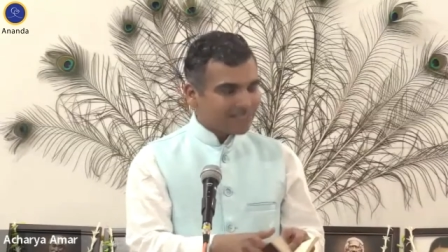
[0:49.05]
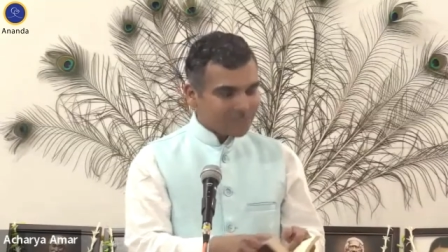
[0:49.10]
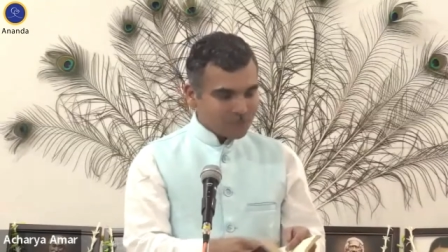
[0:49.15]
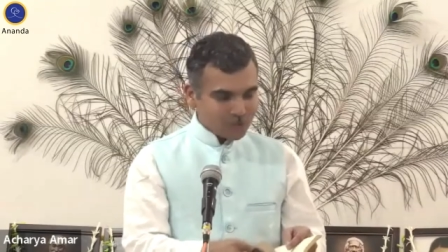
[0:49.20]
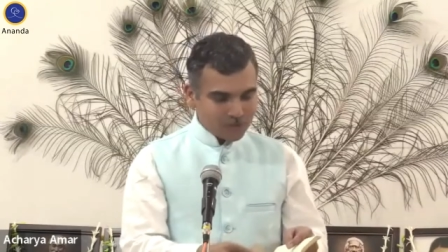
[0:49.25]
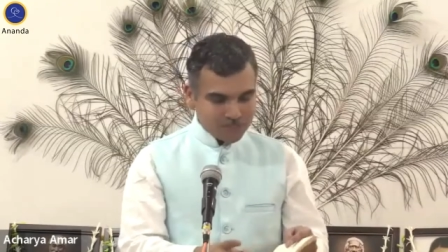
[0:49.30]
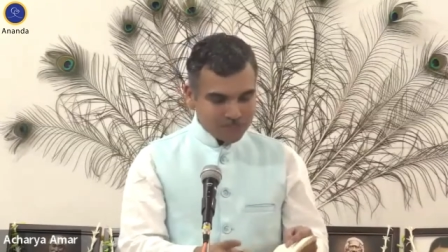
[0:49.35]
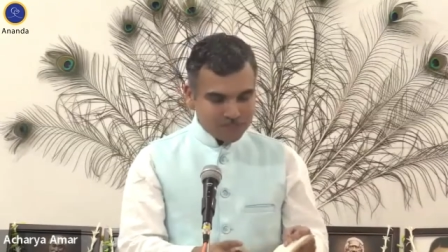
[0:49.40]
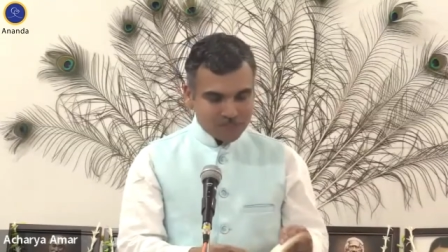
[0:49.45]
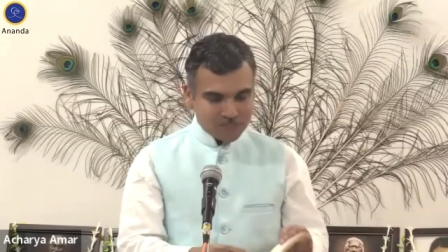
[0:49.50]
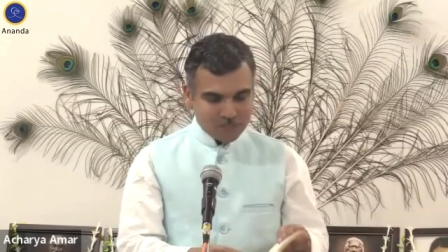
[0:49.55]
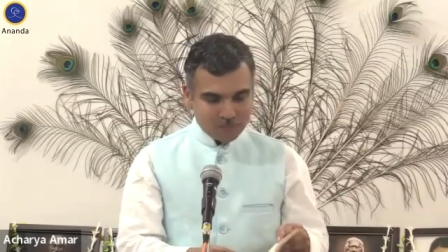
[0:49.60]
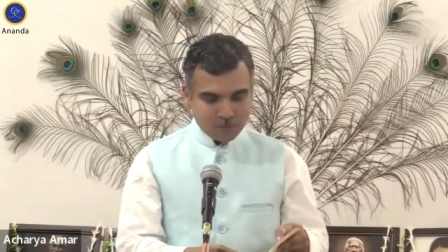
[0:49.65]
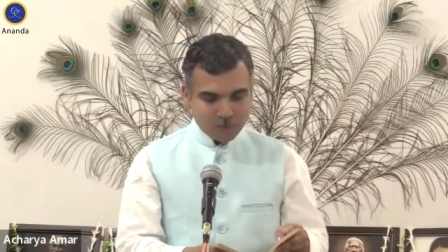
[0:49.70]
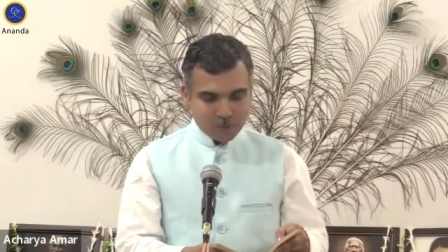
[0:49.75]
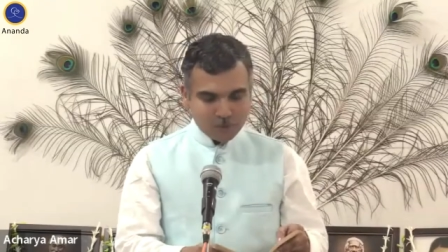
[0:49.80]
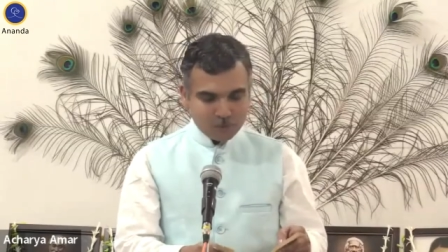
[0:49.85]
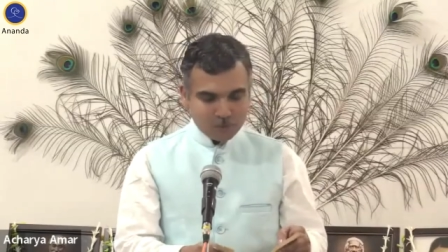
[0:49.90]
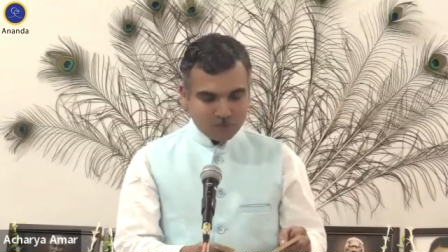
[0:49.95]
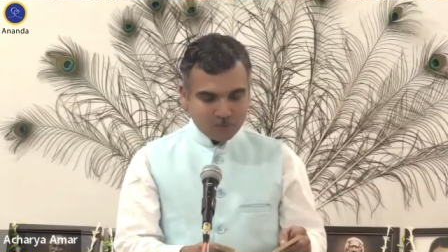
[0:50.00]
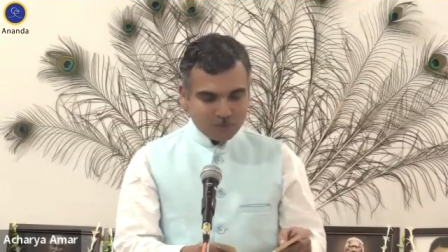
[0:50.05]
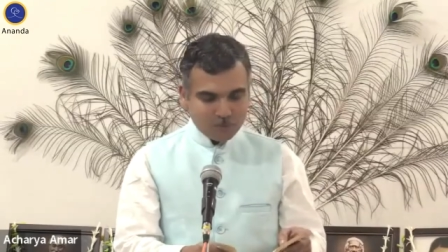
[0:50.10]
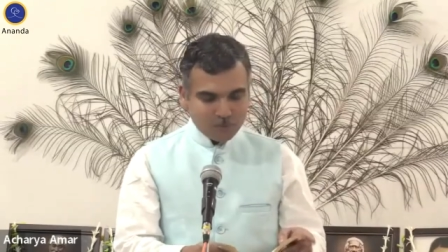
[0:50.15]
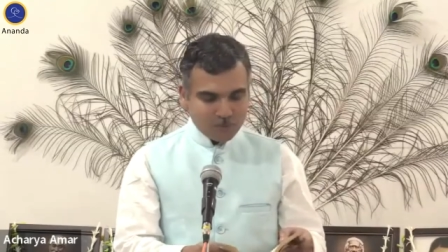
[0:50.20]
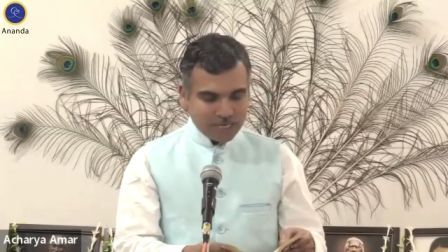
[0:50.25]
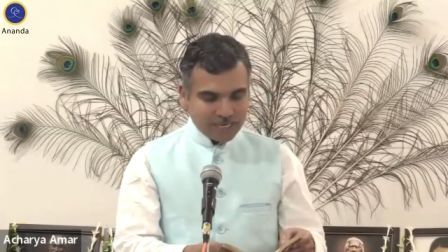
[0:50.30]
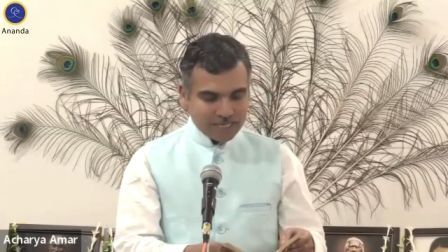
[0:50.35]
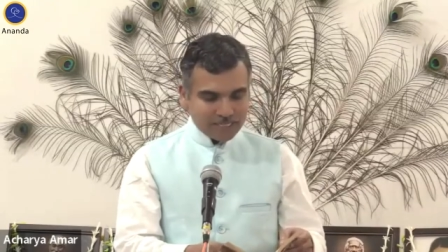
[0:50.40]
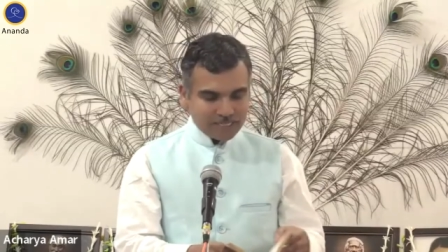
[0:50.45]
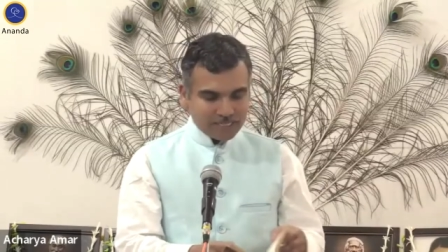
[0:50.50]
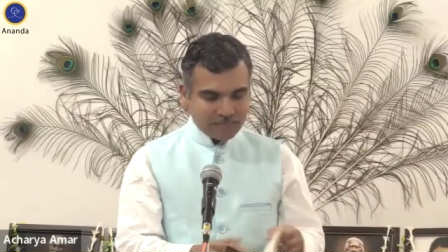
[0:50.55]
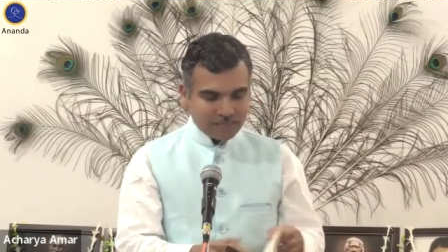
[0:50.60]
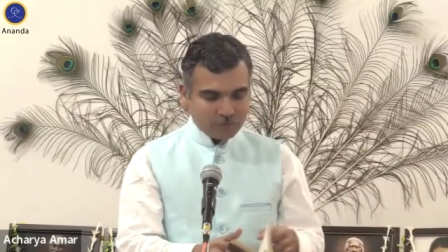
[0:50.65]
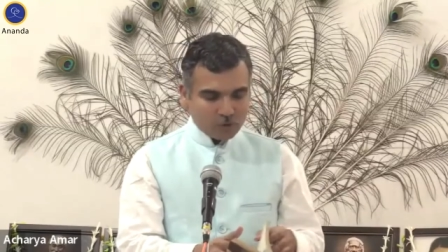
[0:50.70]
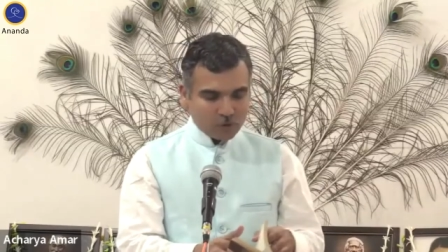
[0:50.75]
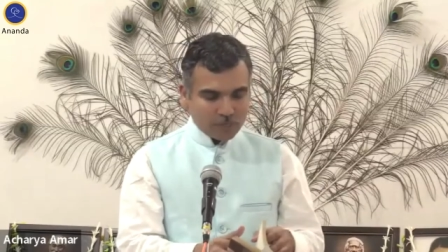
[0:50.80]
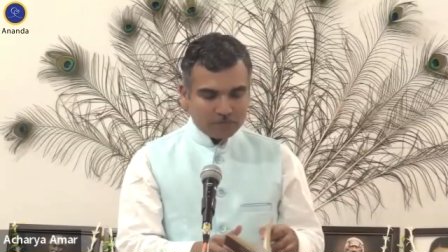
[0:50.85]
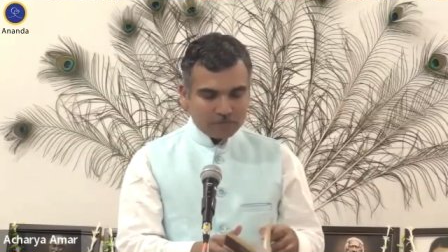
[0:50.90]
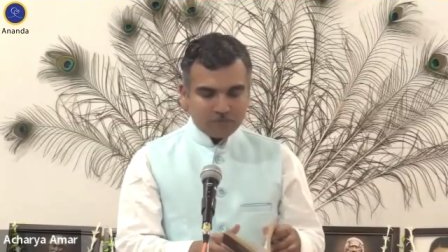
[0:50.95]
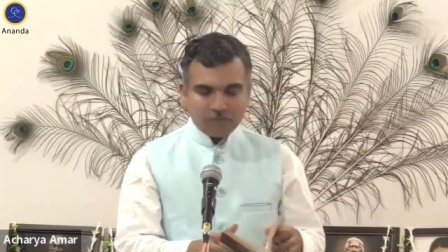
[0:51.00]
So this is a beautiful book. And
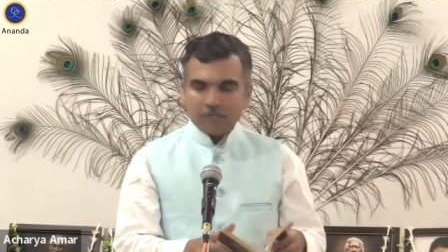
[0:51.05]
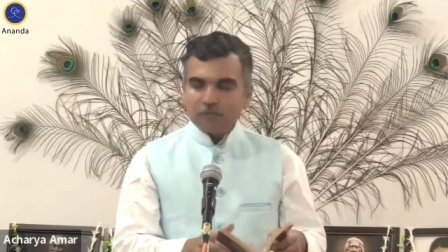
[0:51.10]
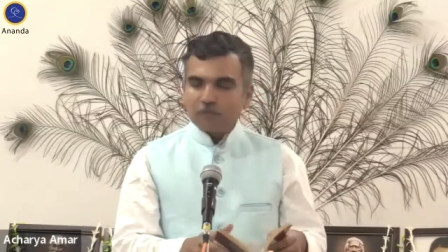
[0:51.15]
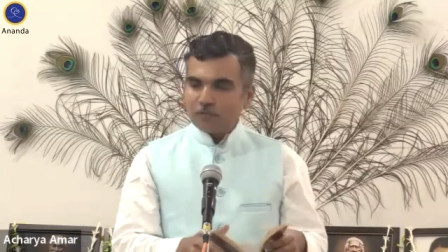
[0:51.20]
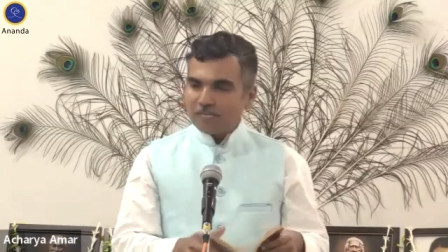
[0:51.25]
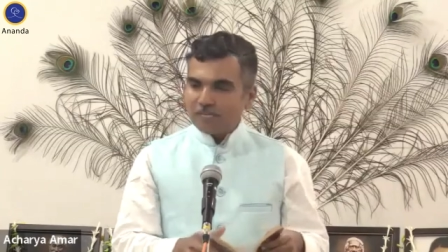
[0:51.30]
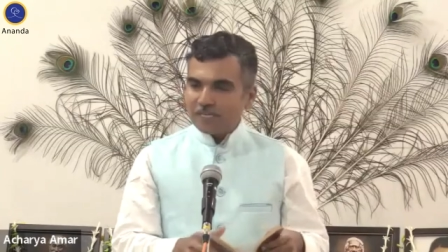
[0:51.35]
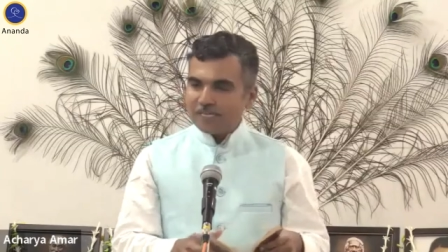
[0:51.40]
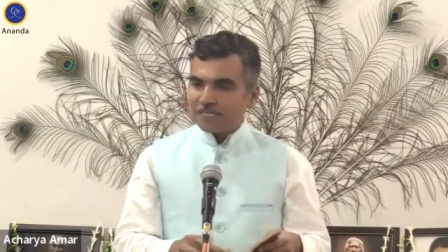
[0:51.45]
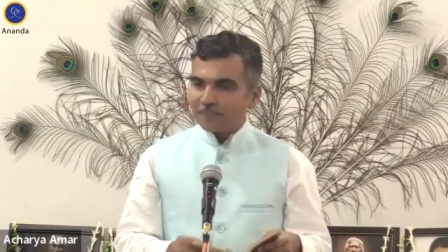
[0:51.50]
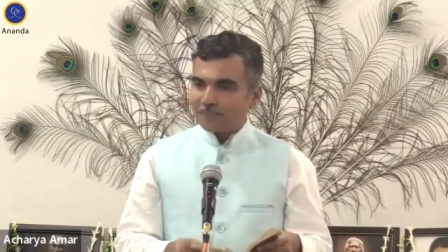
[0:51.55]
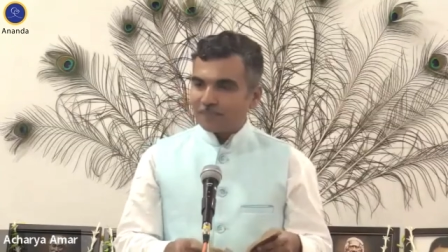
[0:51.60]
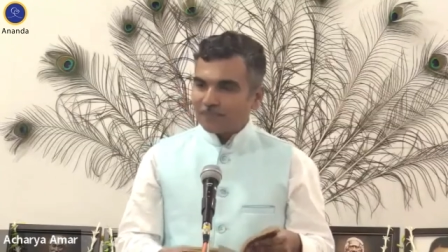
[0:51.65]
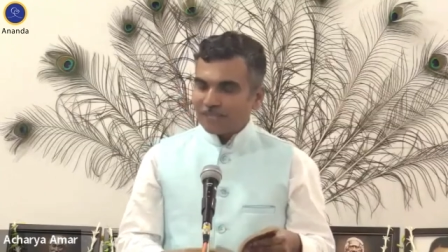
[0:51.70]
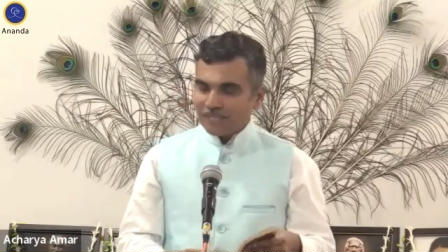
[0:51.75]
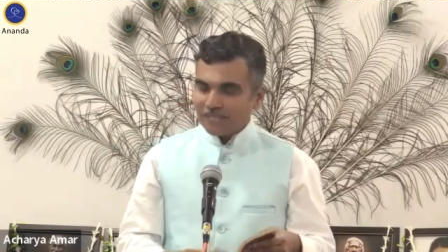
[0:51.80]
for every week,